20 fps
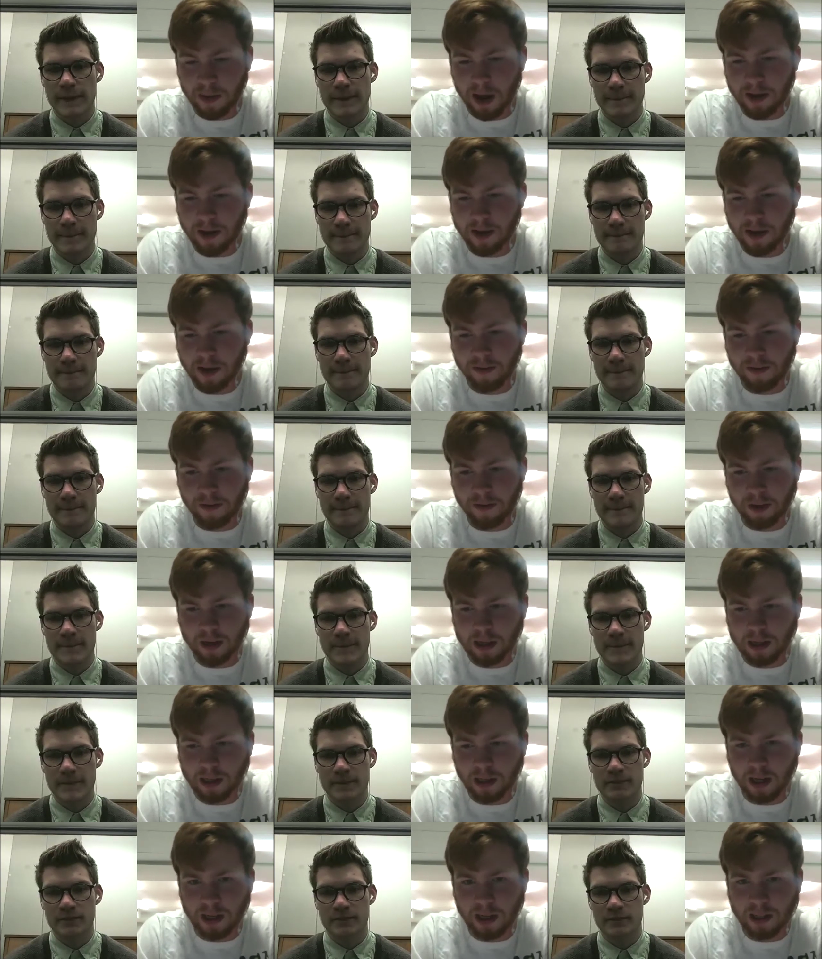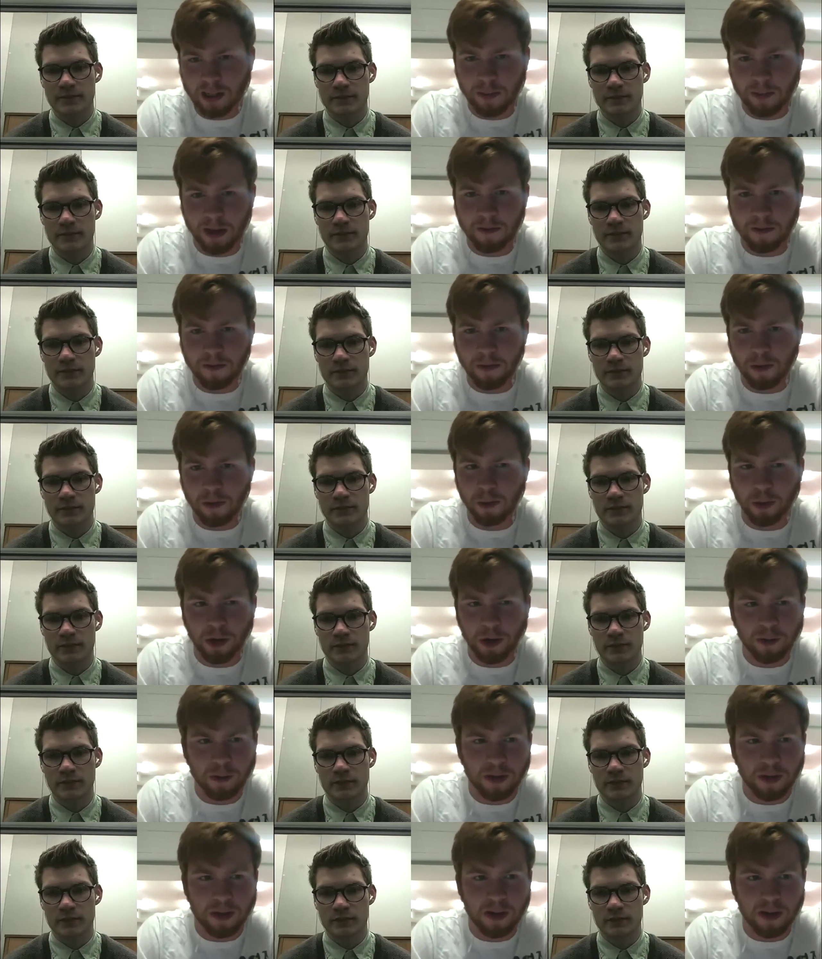Speaker 1: I, they really uh, sped
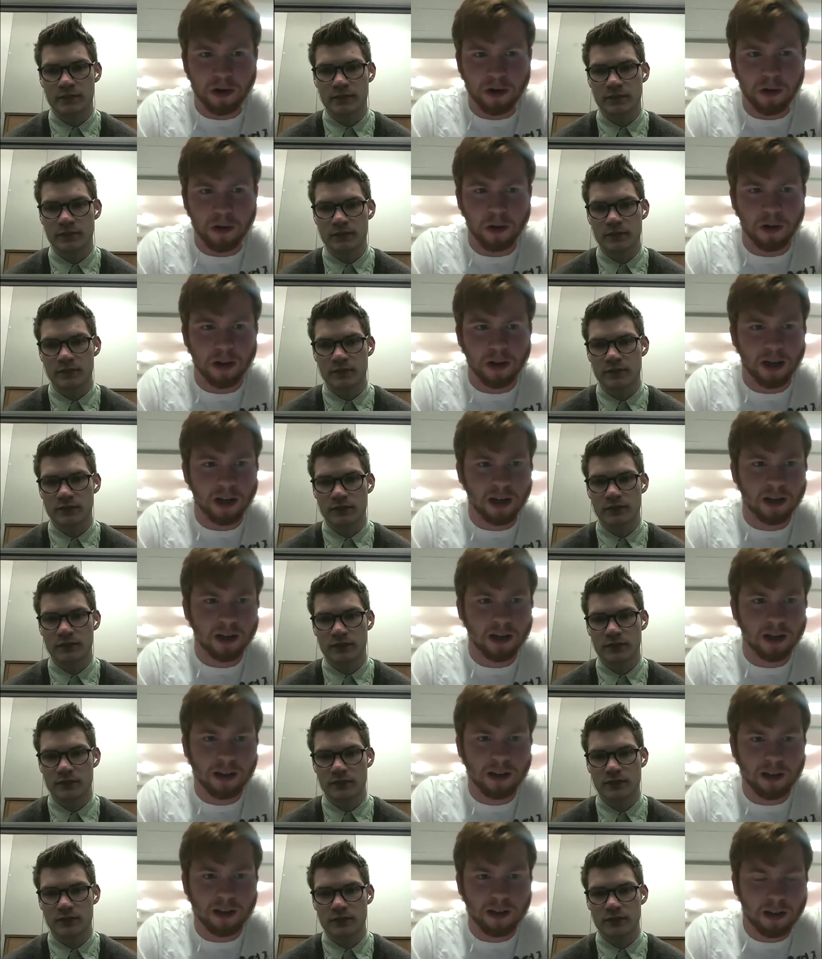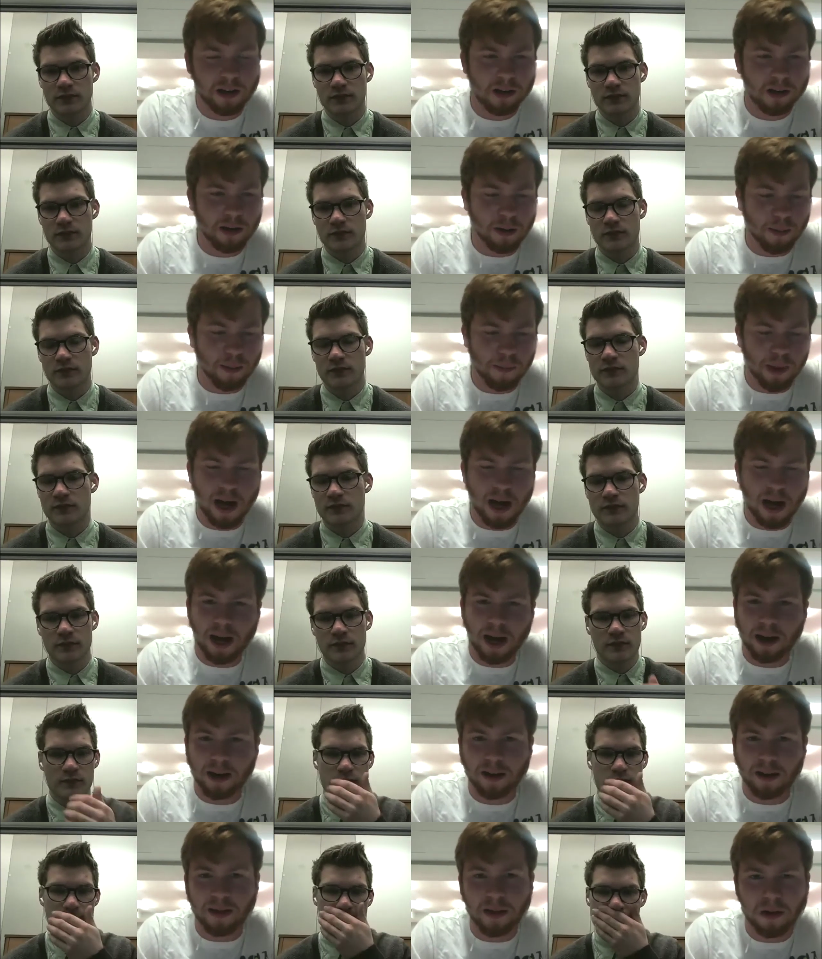forward with their whole uh,
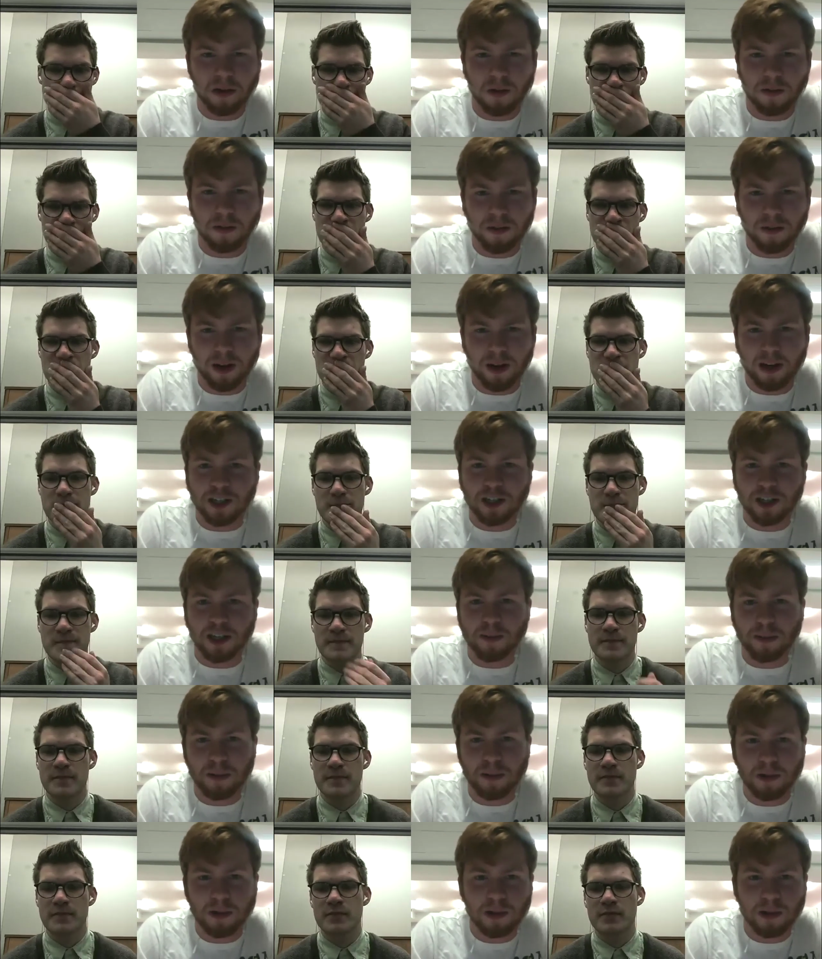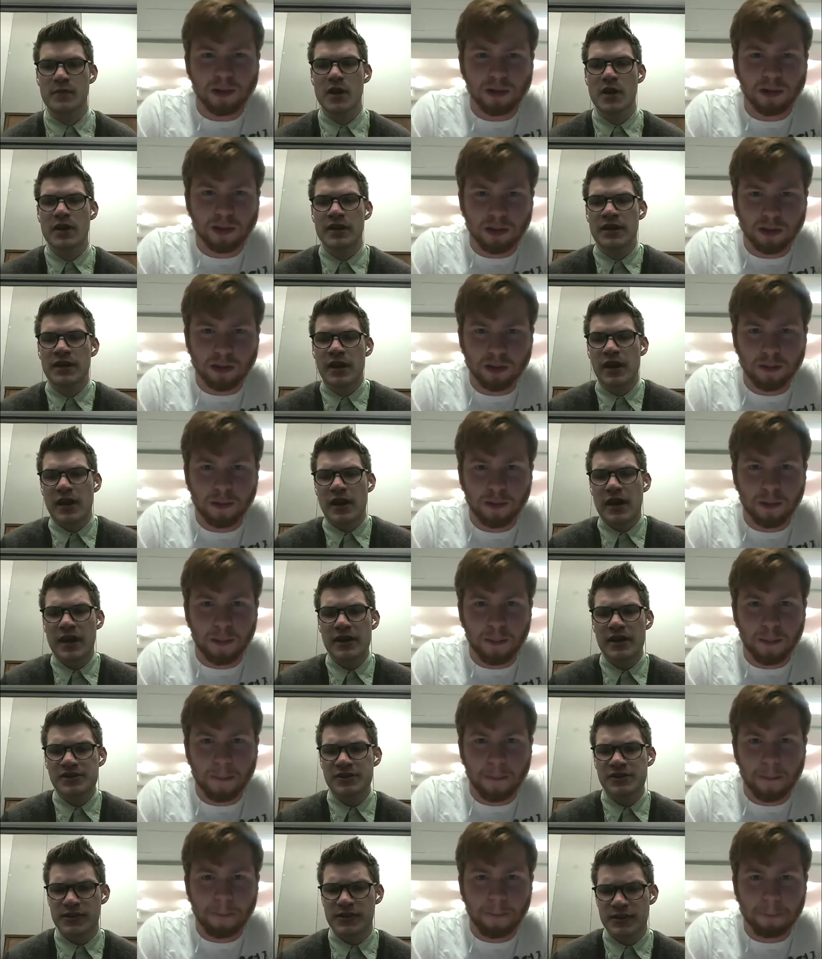bond and their whole friendship.
Speaker 2: Yeah,
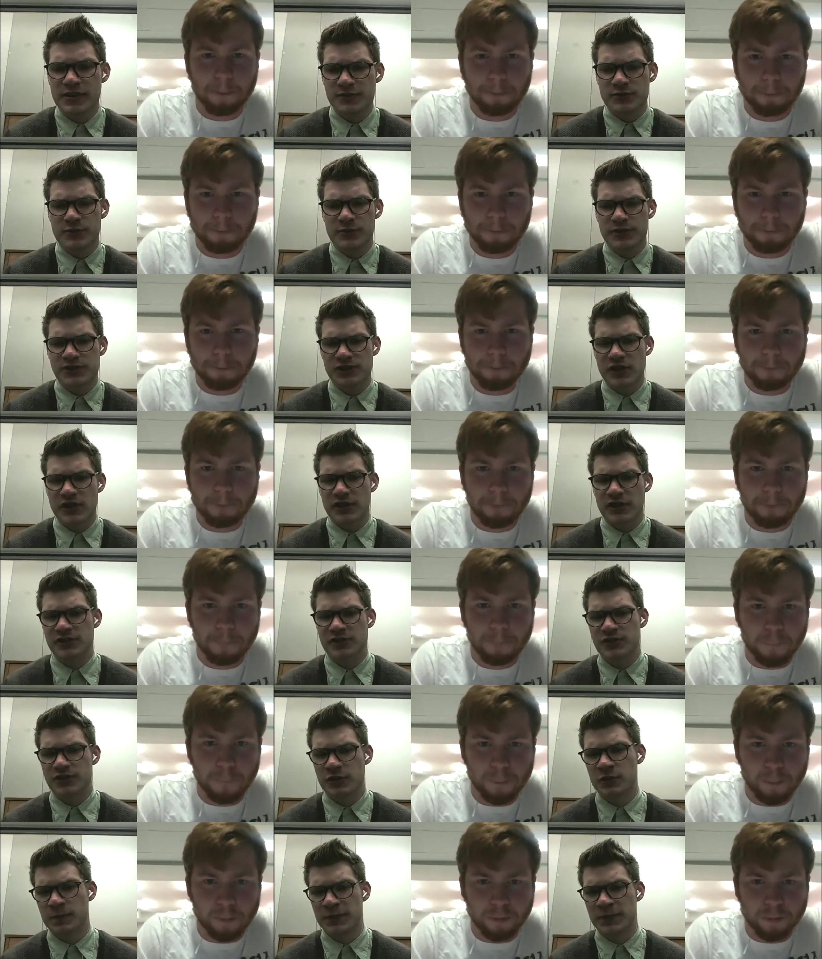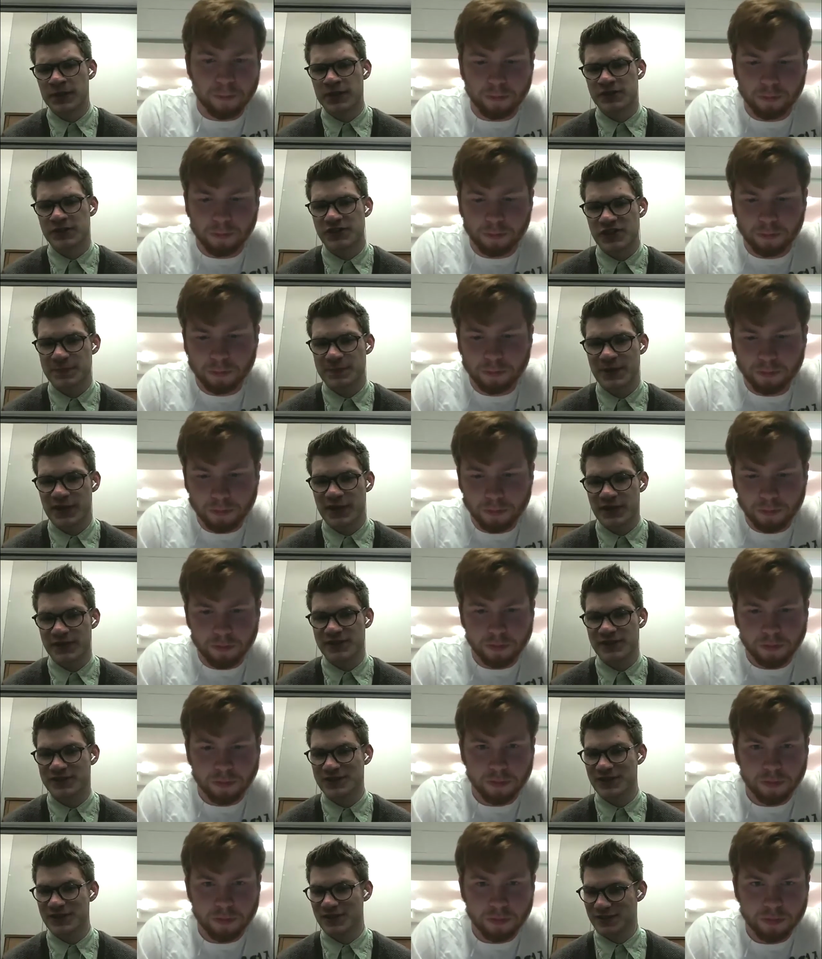I actually thought that was really shocking too, because just
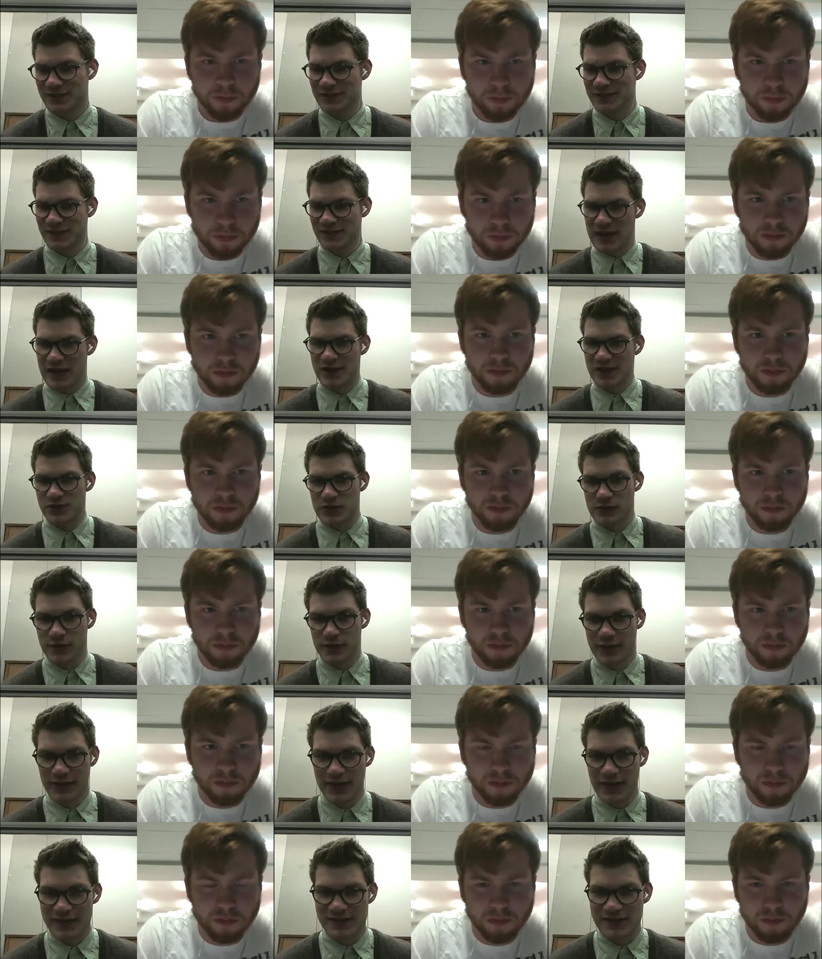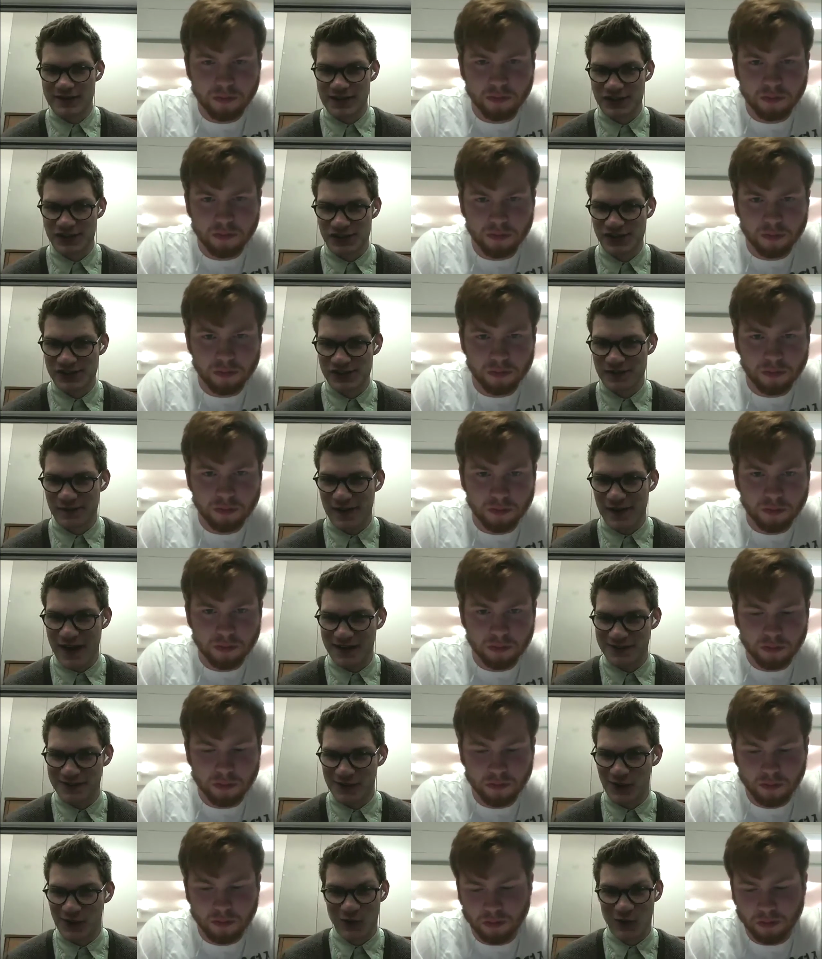because Gendry realizes that she's in
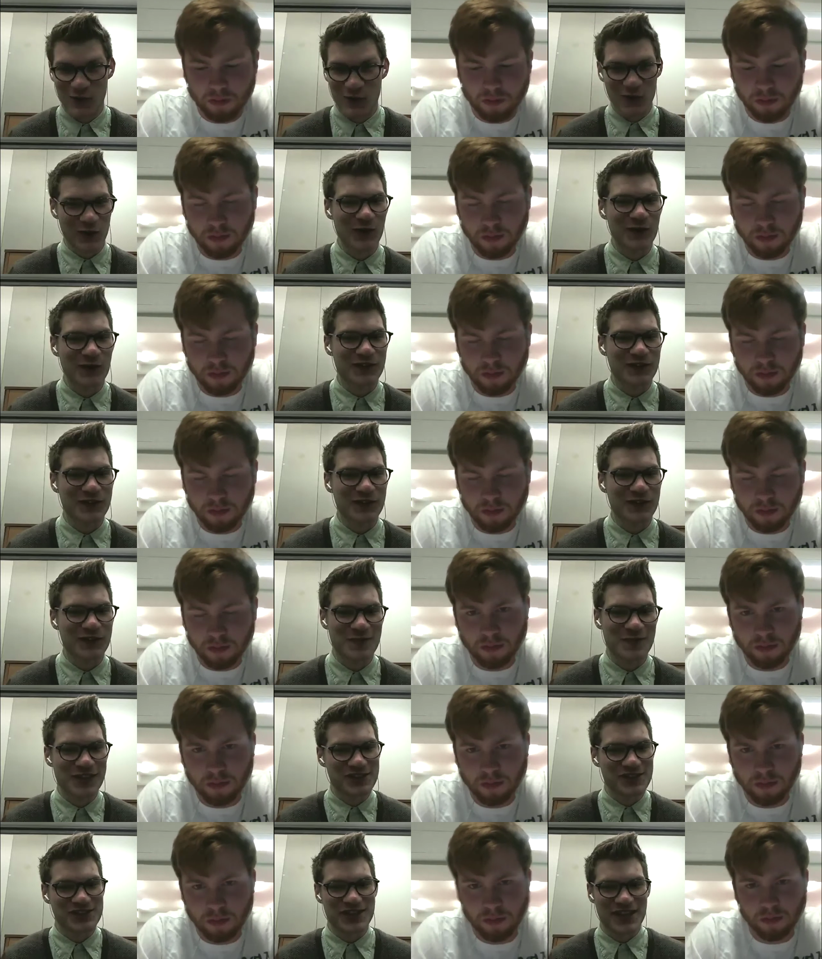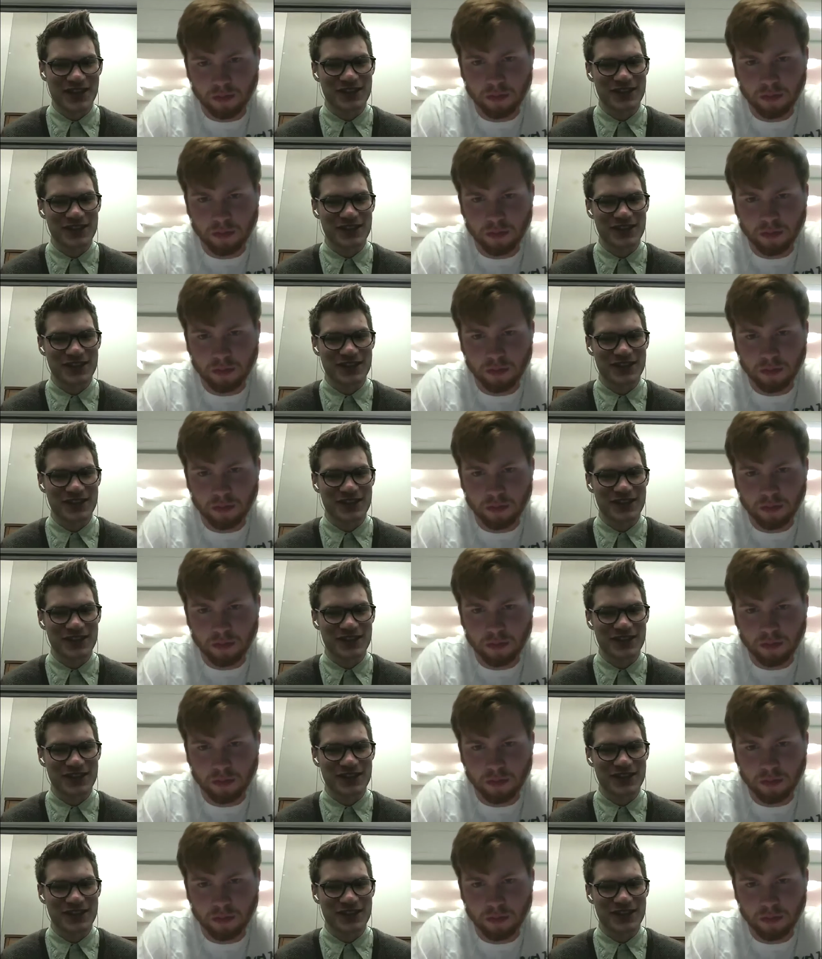fact a girl doesn't mean